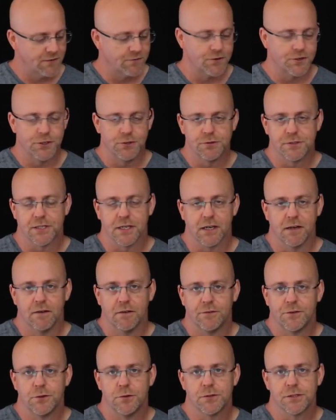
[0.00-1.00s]
if you're used
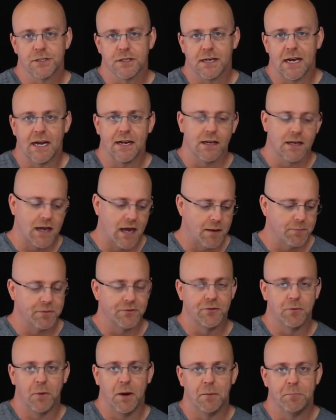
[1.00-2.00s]
to kind of
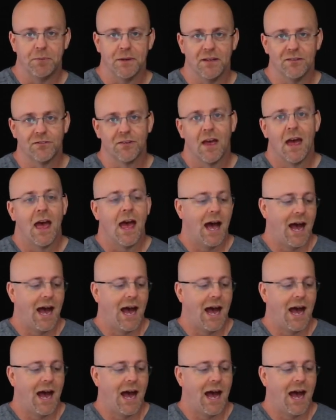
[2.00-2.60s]
comping some upbeats.